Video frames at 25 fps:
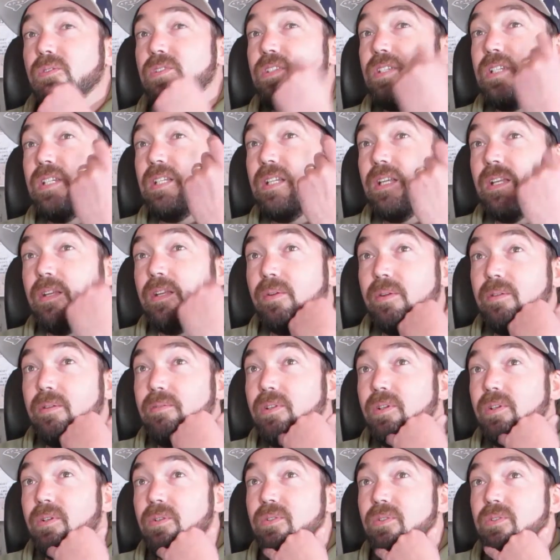seen any
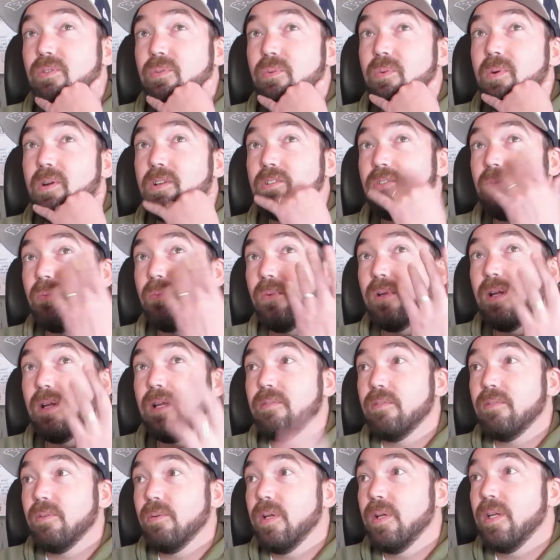reviews or watched
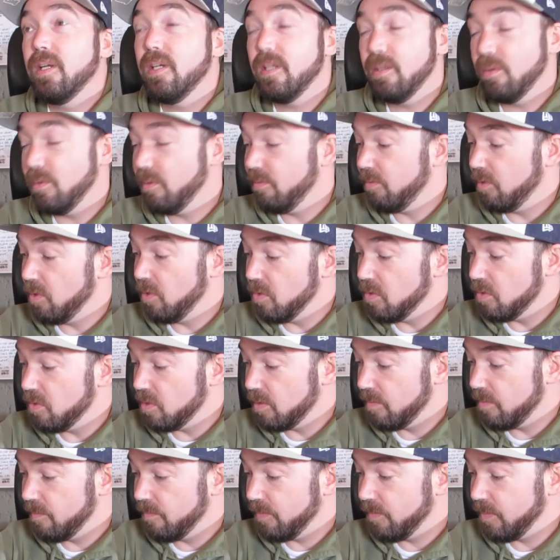whatever, read any
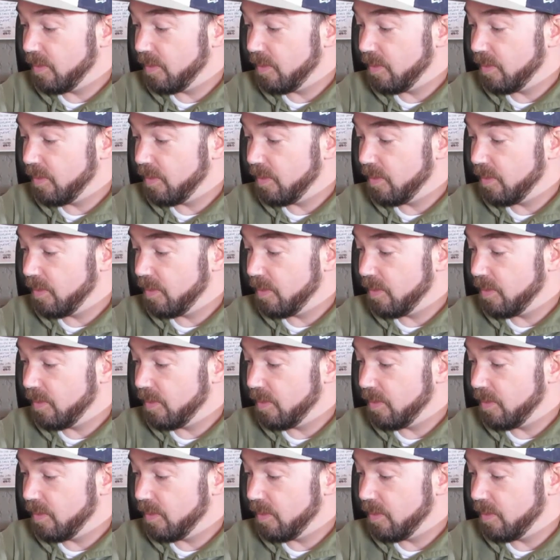reviews